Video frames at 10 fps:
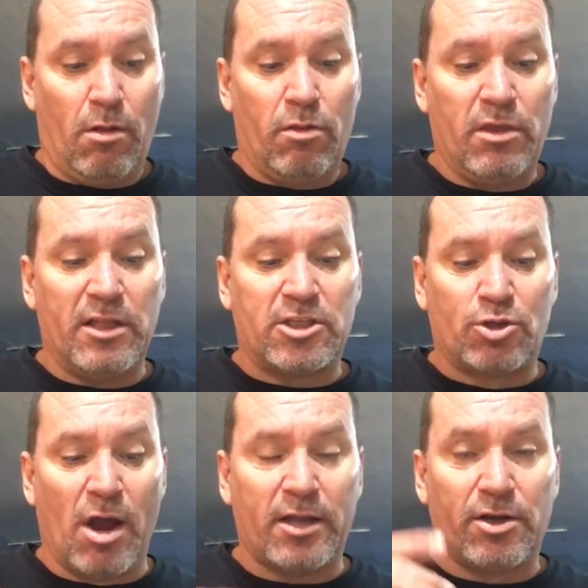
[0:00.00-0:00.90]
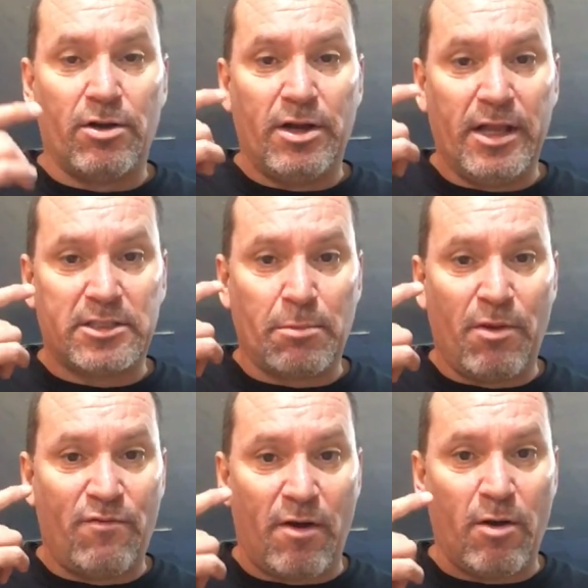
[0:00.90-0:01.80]
The instructor needs to
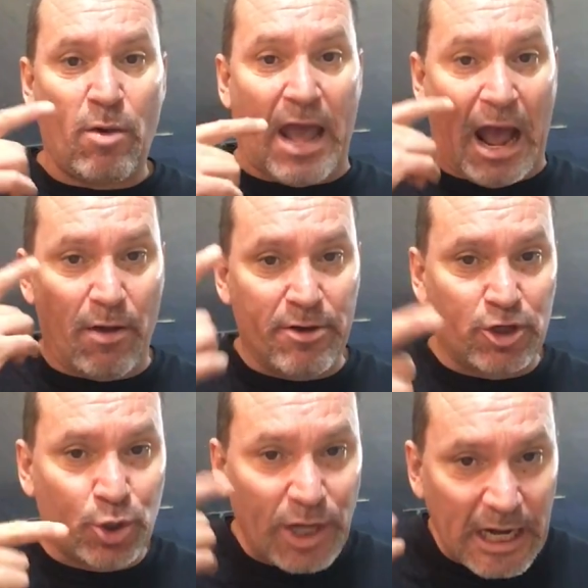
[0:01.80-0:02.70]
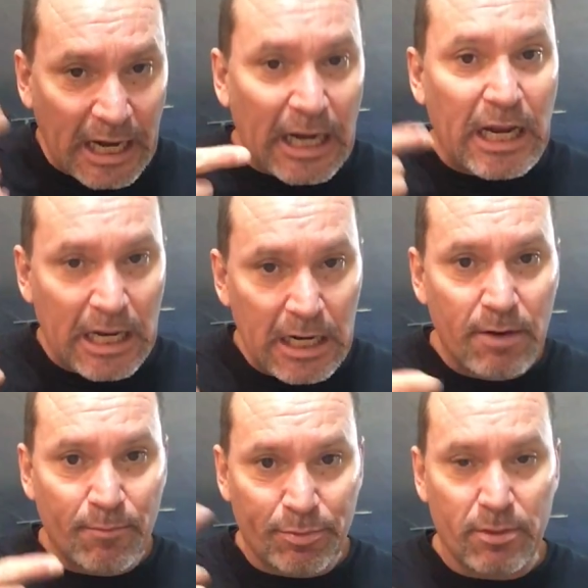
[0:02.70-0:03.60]
be very aware how they're treating
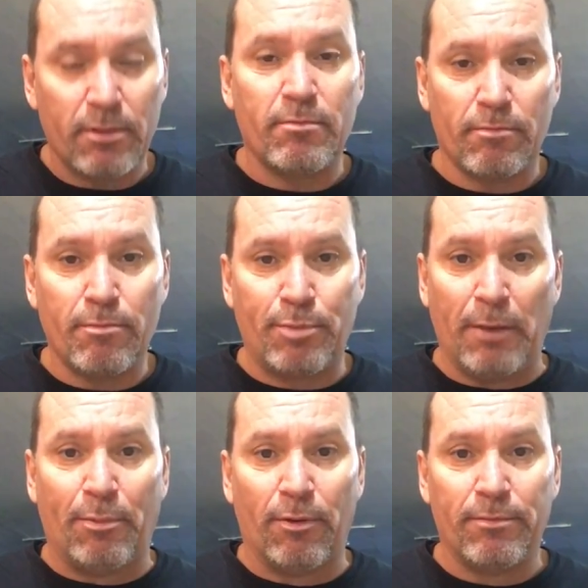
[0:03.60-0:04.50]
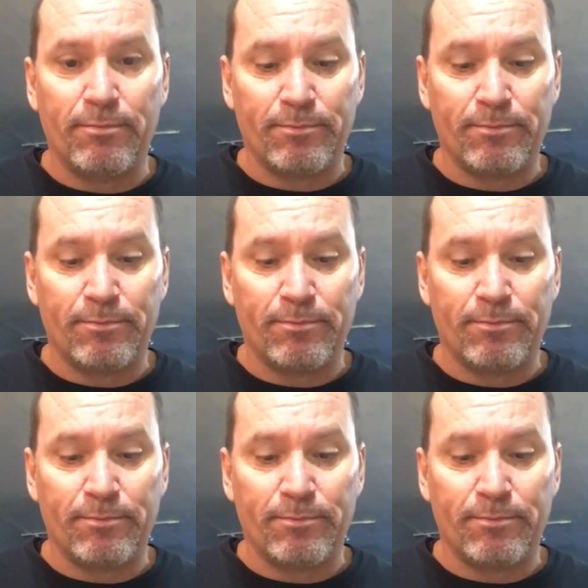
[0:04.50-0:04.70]
people.